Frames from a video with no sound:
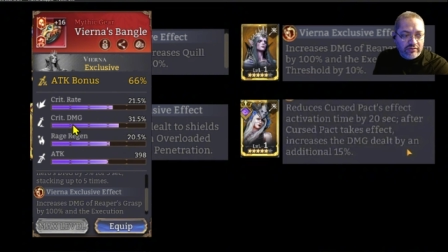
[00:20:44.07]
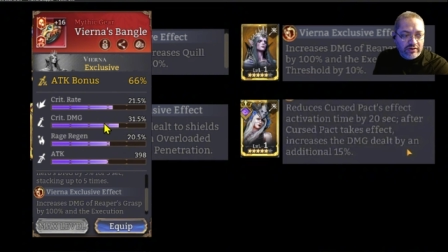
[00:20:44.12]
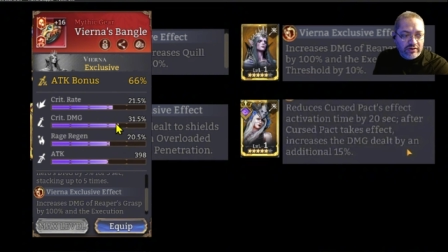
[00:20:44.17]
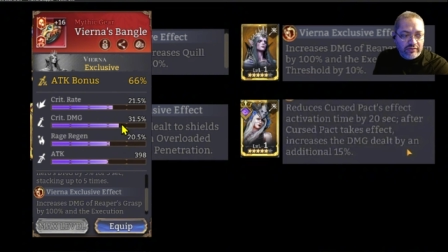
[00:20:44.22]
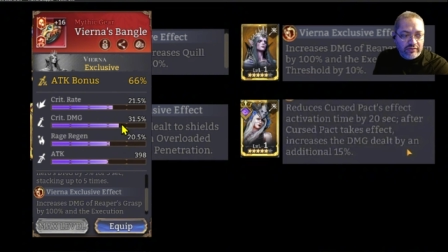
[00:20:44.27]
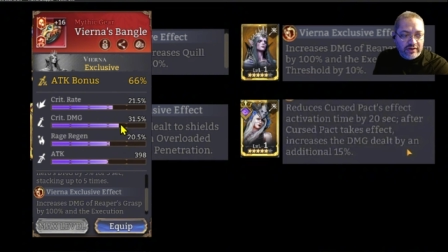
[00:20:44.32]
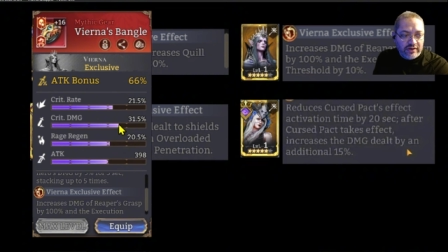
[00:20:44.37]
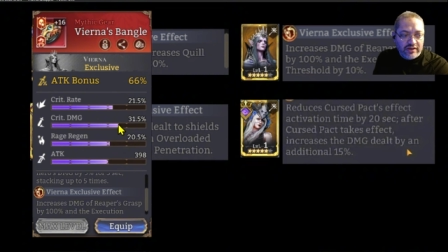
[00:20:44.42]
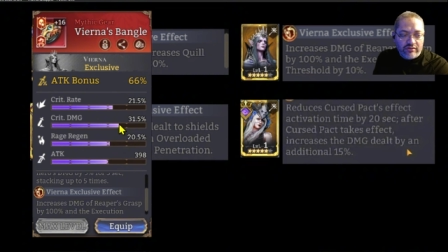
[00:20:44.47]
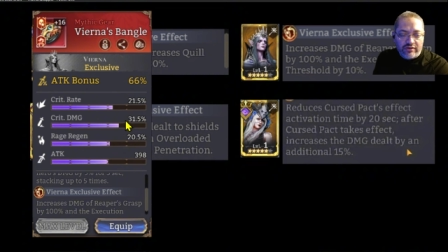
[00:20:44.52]

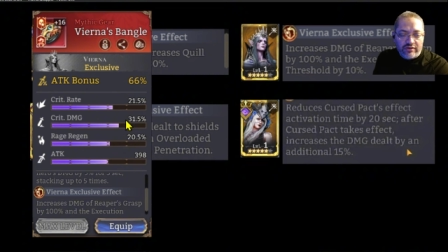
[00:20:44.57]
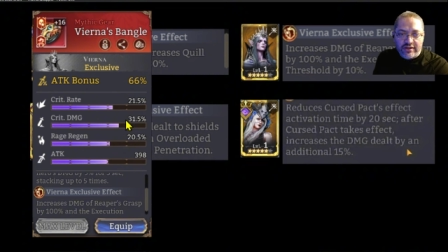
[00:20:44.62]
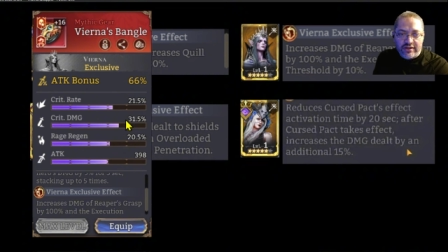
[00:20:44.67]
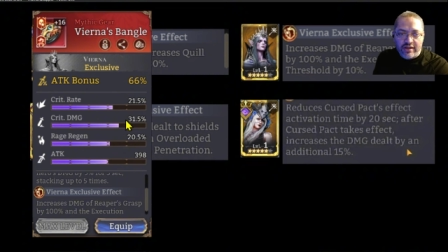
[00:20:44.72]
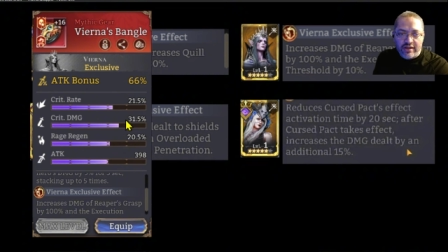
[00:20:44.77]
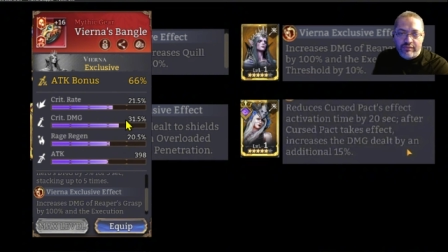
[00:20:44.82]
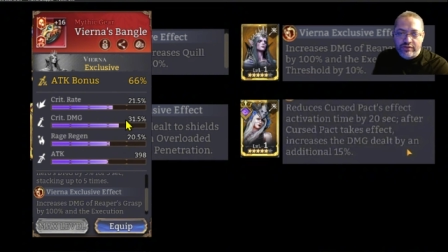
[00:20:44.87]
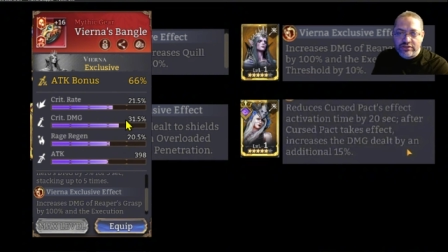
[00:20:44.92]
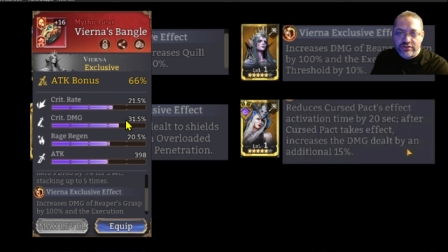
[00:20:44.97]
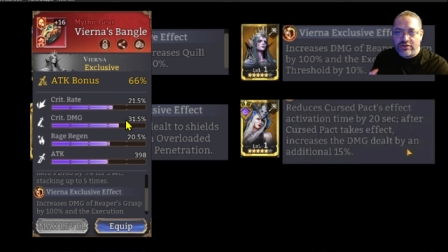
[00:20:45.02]
Crit rate, crit
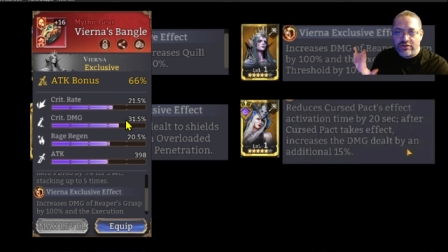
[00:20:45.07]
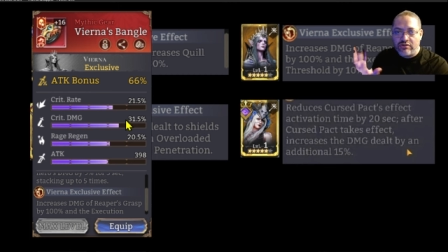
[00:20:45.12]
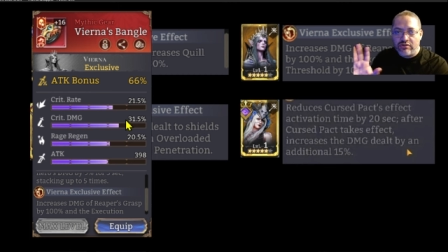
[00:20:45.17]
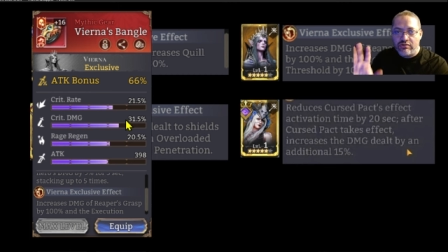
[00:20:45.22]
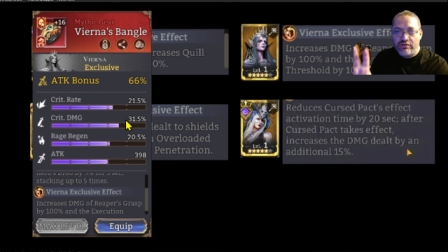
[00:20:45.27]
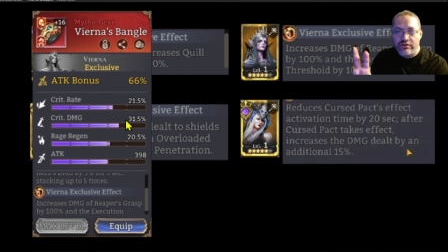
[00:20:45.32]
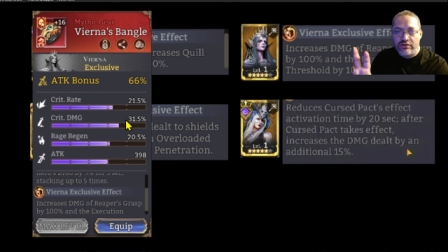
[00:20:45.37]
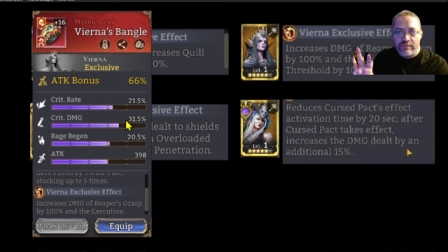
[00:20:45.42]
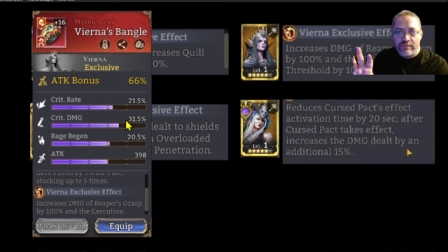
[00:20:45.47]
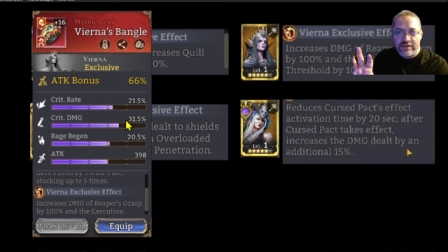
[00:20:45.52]
damage are
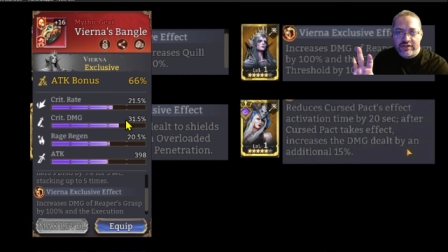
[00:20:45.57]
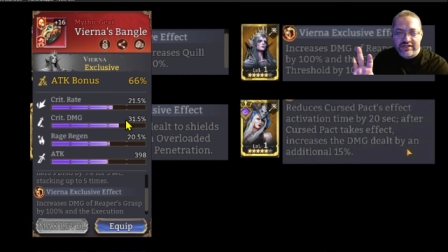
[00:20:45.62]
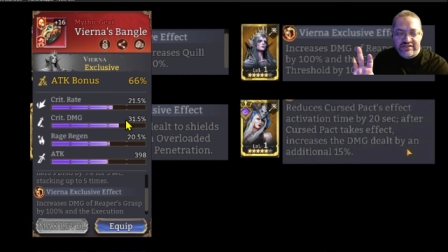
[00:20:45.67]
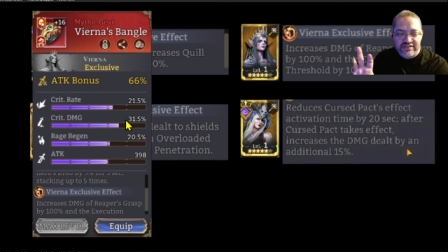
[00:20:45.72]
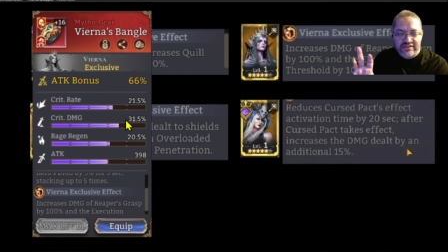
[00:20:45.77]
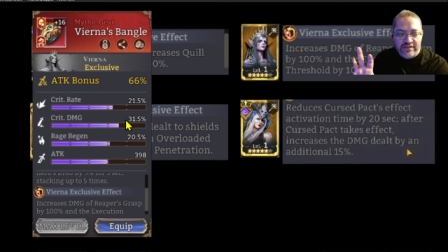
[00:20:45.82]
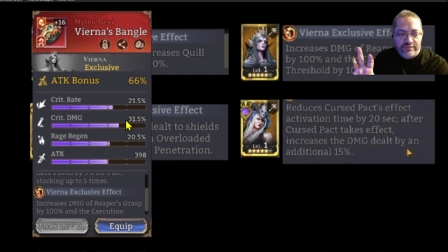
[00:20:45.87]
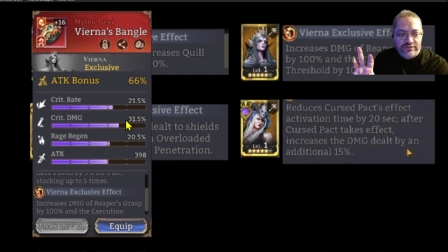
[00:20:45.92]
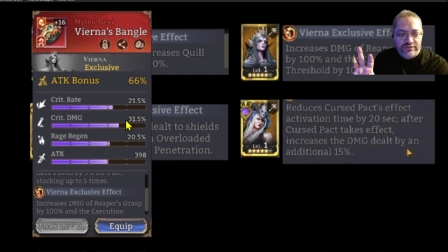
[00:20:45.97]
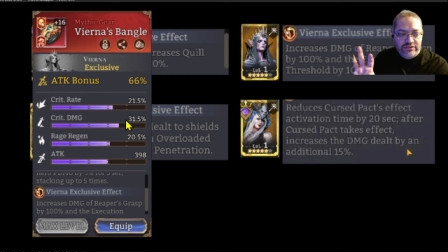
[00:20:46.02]
going to be the
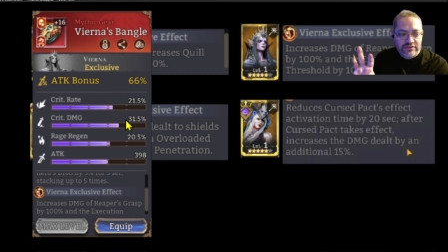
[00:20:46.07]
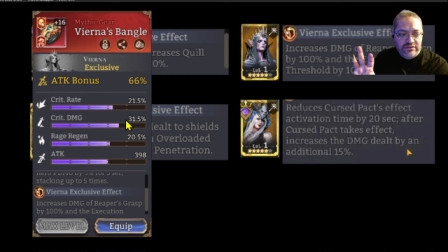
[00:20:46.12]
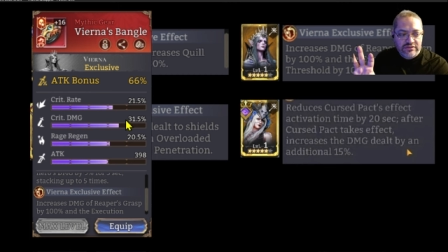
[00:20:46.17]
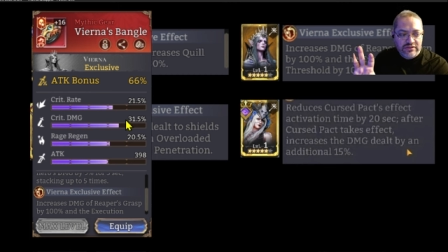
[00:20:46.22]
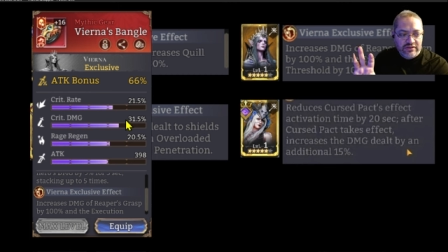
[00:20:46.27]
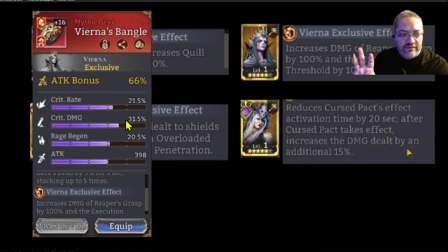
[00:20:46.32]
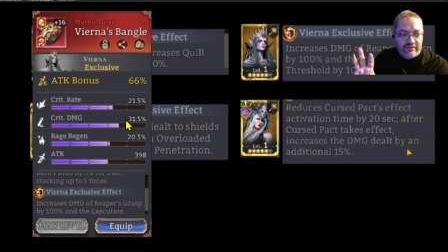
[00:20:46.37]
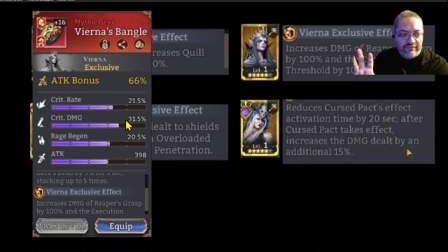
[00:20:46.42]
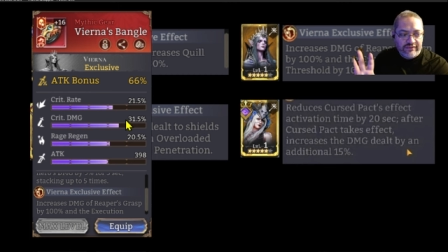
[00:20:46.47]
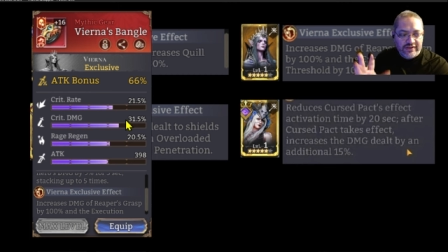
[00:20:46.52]
subsets
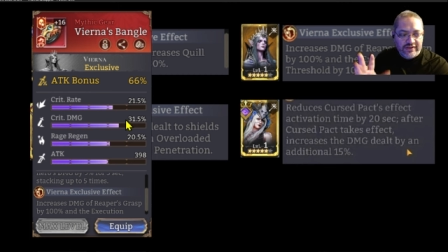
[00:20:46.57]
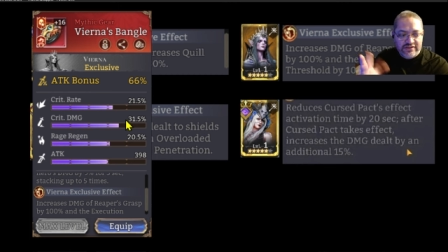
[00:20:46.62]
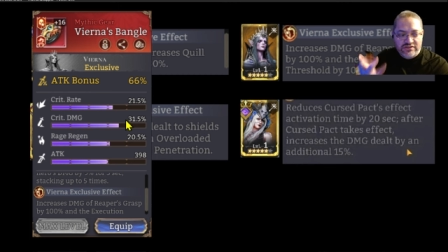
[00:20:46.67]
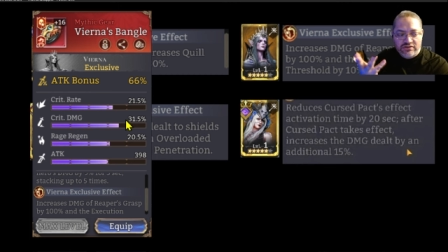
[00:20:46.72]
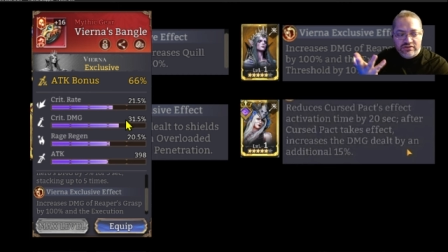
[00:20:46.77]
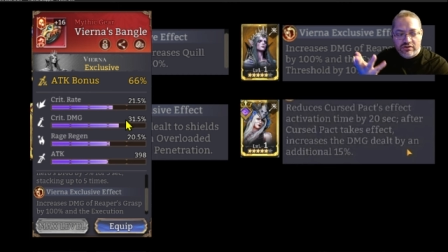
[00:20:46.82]
that are fixed.